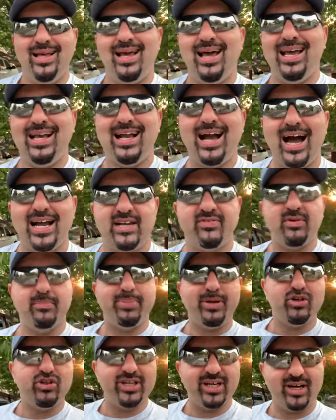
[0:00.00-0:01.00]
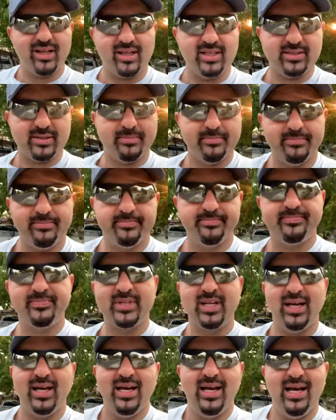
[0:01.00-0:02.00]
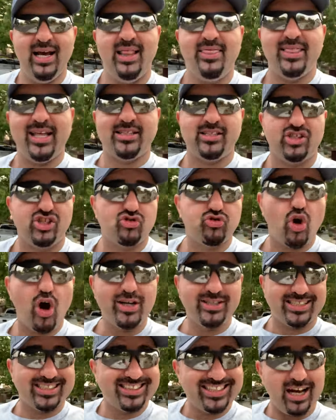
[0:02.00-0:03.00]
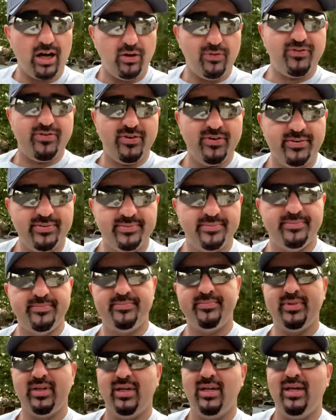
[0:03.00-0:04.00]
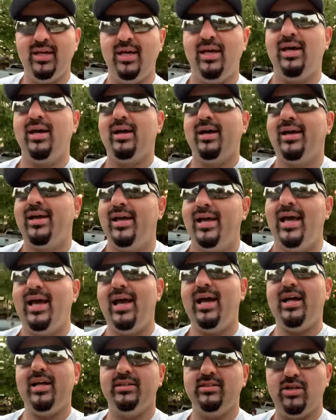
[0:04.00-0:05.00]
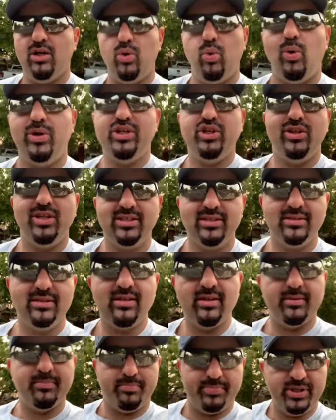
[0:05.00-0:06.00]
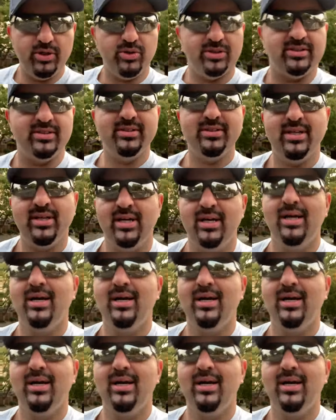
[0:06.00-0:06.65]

a kind of imperialism that destroys itself. And when you listen to Putin,